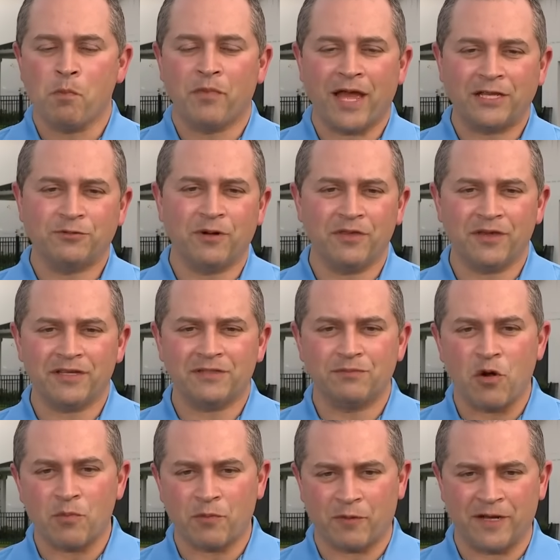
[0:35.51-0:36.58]
That's when this
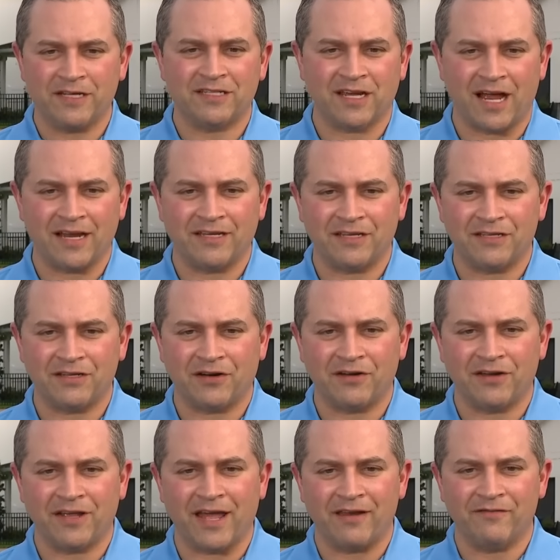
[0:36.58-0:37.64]
Mote Marine scientist
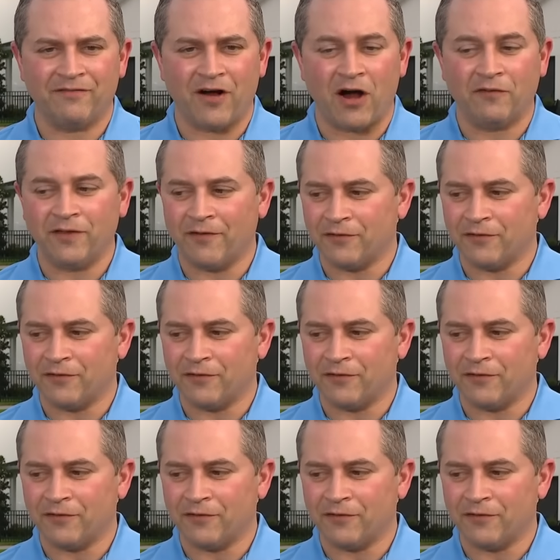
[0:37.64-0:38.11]
started to get involved.